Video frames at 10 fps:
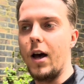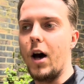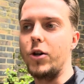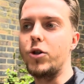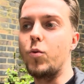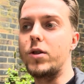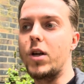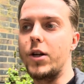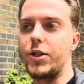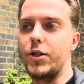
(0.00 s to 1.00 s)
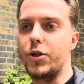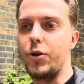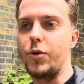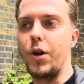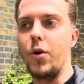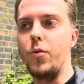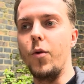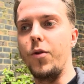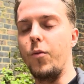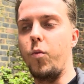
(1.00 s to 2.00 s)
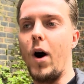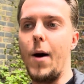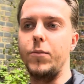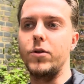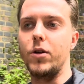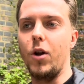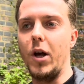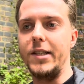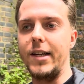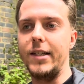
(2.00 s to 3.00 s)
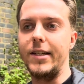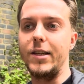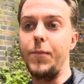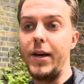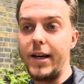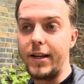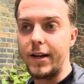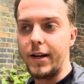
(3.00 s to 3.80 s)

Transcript: I just want to touch into, you know, what happened to the lines that disappeared,